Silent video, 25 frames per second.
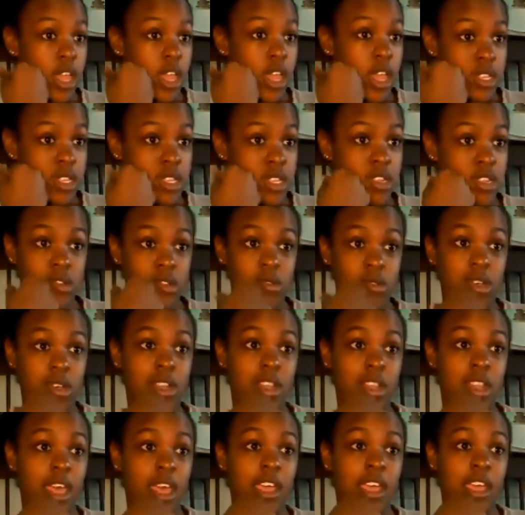To do
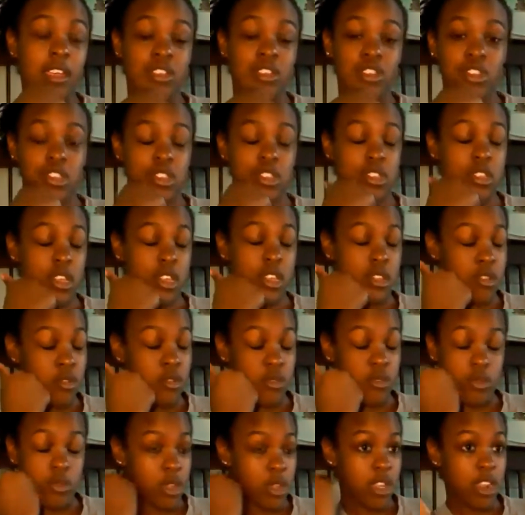it, like just
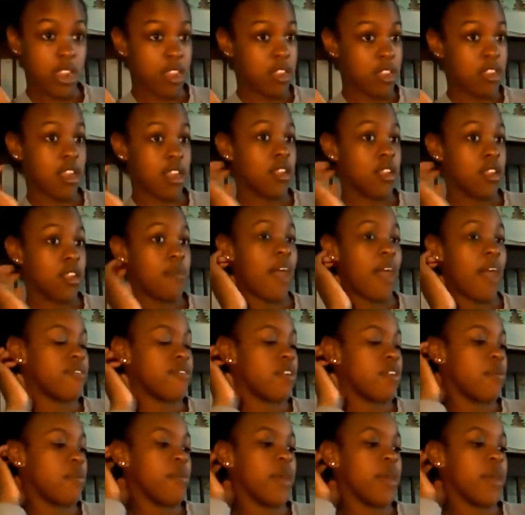get it done in the
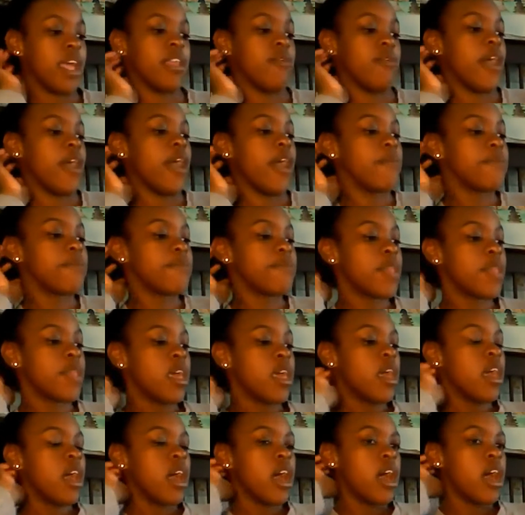bathtub. But anyway,
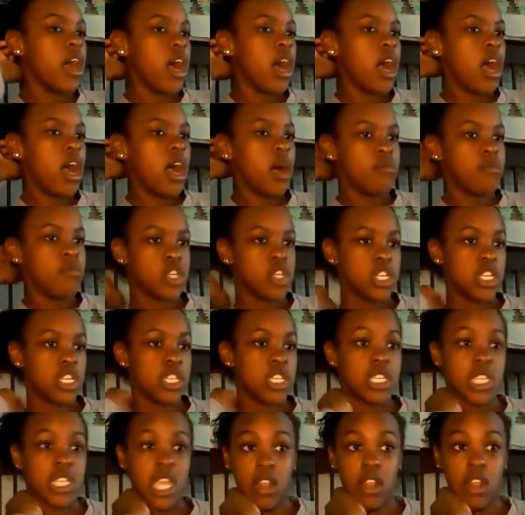she
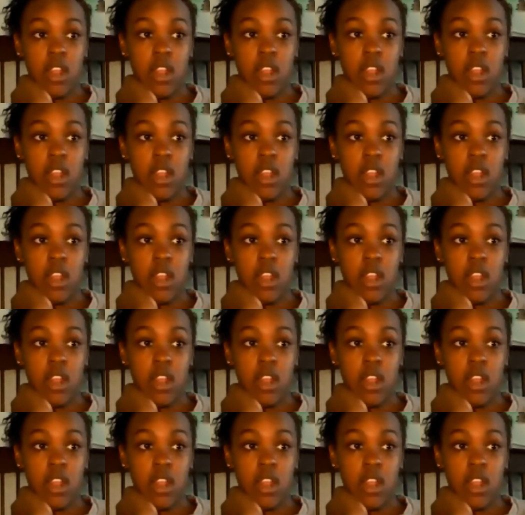stayed.